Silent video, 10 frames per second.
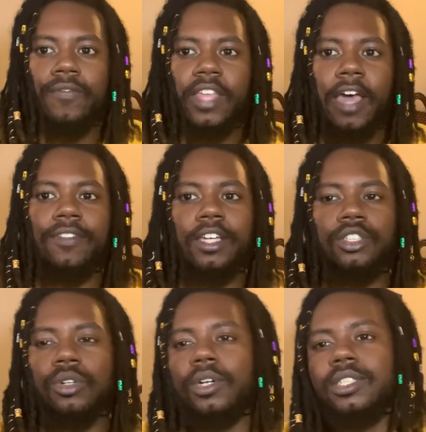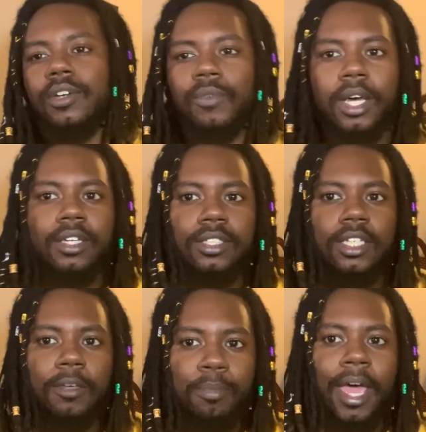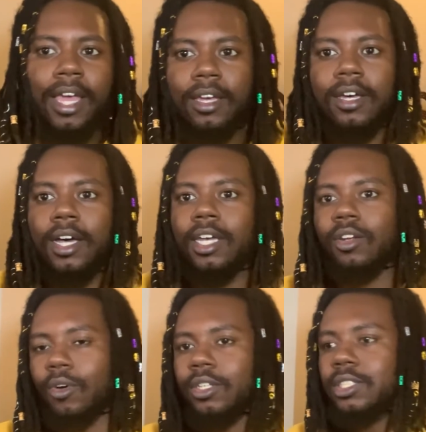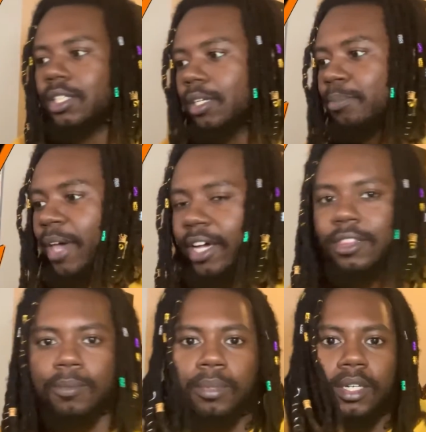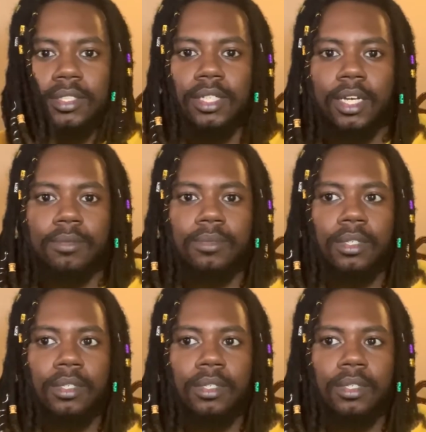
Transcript: have that choice of whether to pack a gun or to pack their books up.